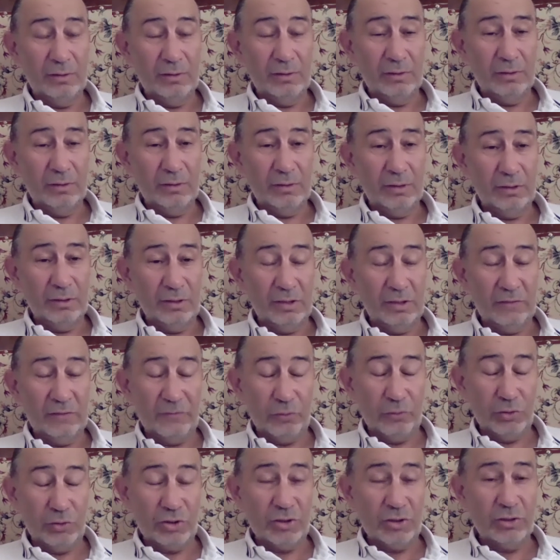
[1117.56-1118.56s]
And
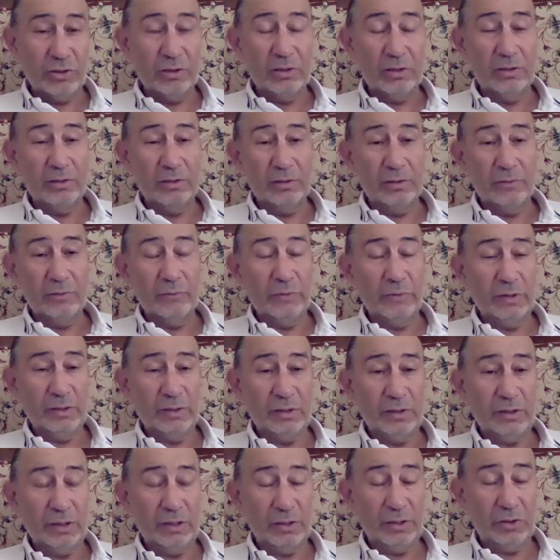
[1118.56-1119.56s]
unfortunately, we
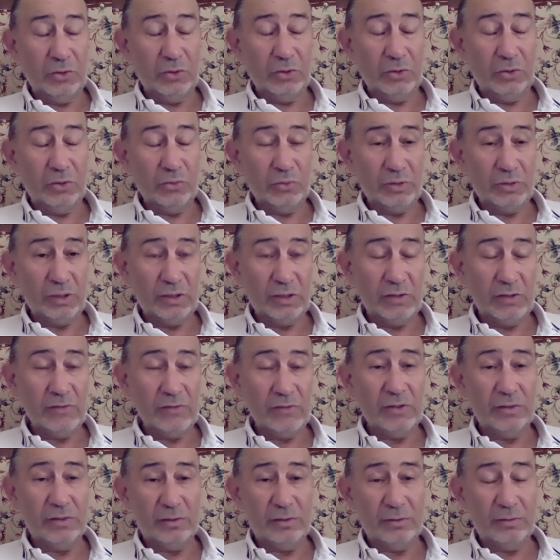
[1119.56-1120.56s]
had to say
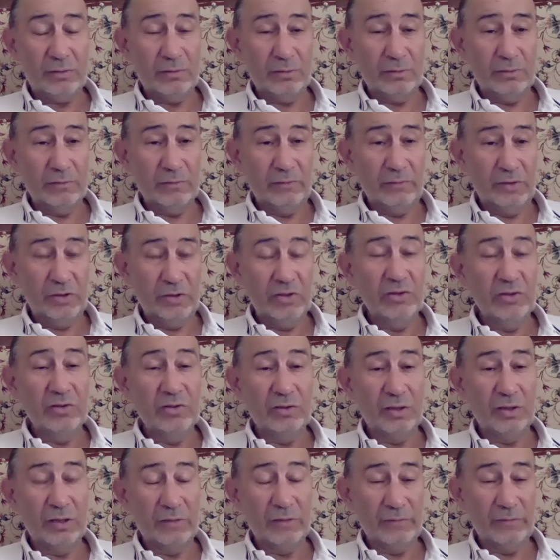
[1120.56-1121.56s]
that we didn't
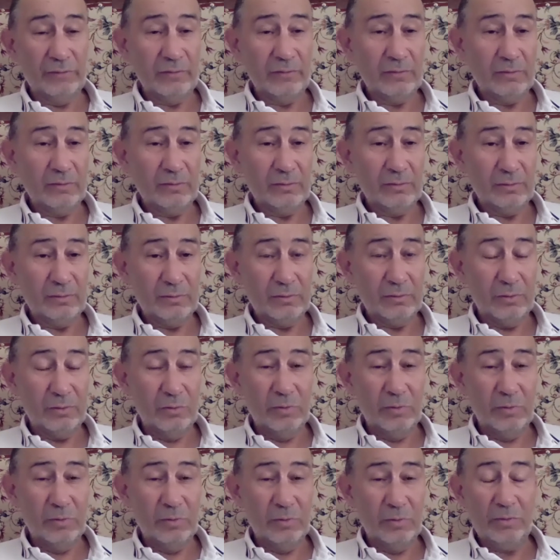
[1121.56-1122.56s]
have, or
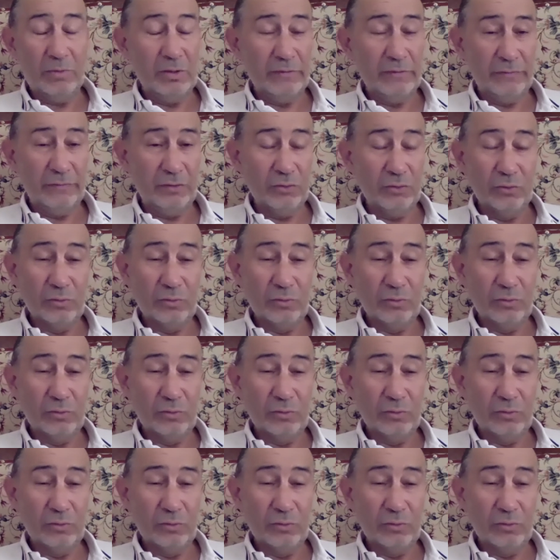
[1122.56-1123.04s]
maybe a few.